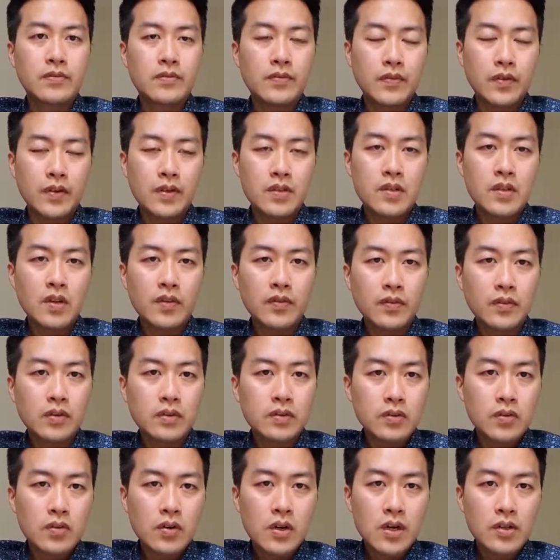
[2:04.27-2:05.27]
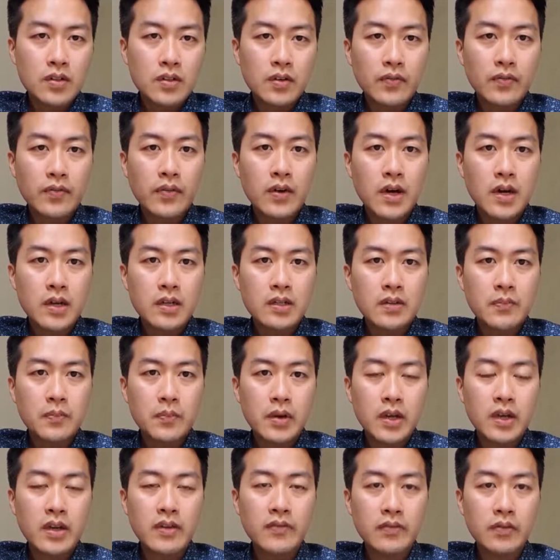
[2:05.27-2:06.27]
First of all, try to find a
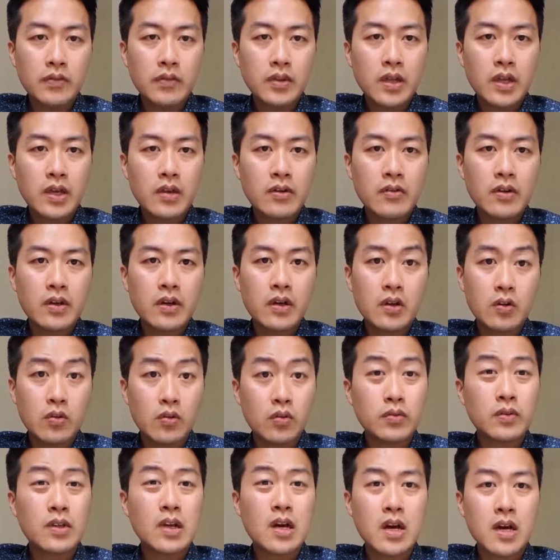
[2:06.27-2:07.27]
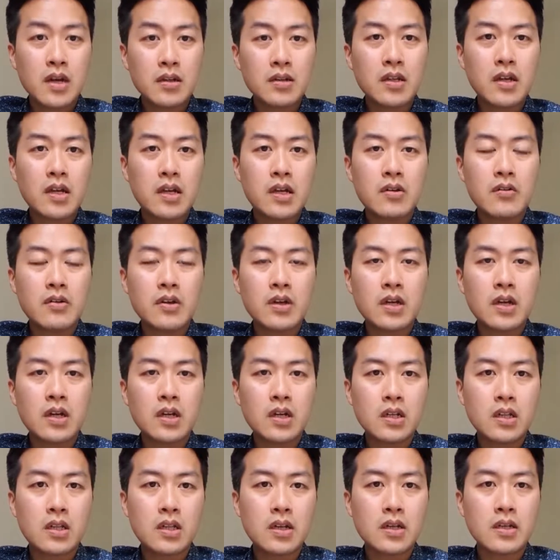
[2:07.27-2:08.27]
painful area or tight
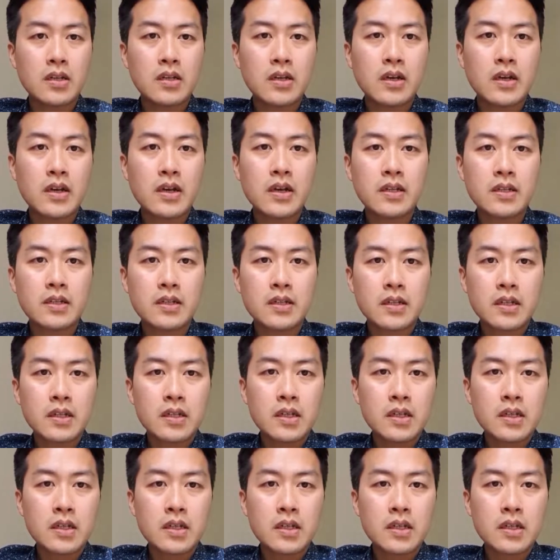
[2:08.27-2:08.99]
area like that.